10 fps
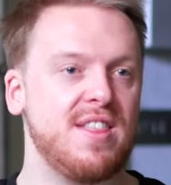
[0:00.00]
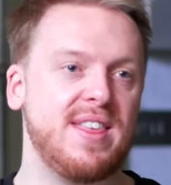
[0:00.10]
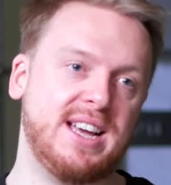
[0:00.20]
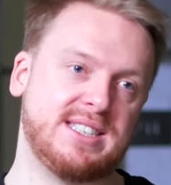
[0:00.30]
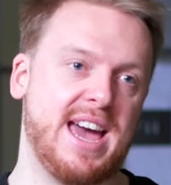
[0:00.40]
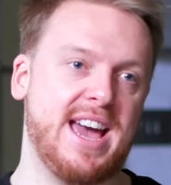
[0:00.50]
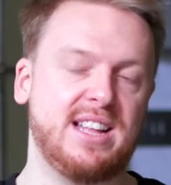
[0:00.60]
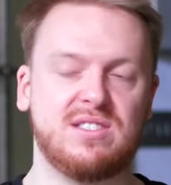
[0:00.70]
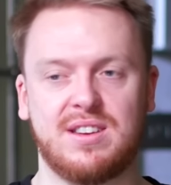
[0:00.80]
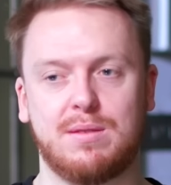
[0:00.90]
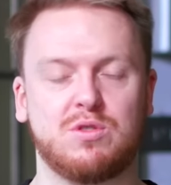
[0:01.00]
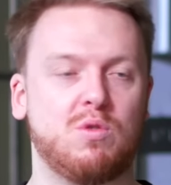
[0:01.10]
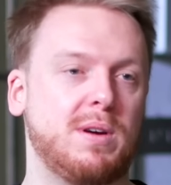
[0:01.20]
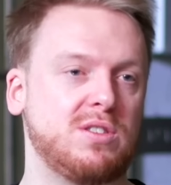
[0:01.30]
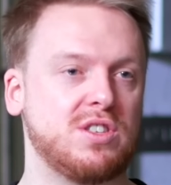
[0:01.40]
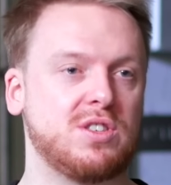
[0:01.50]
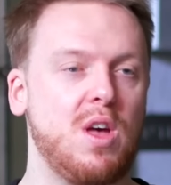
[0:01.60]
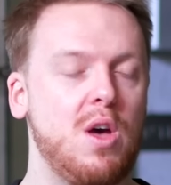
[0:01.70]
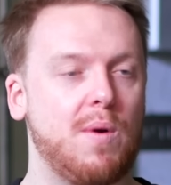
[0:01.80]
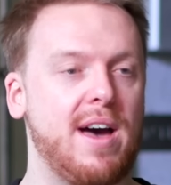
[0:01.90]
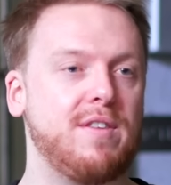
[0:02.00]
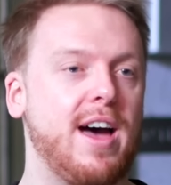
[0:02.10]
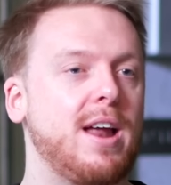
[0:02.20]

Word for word: these aids and it was almost just whatever."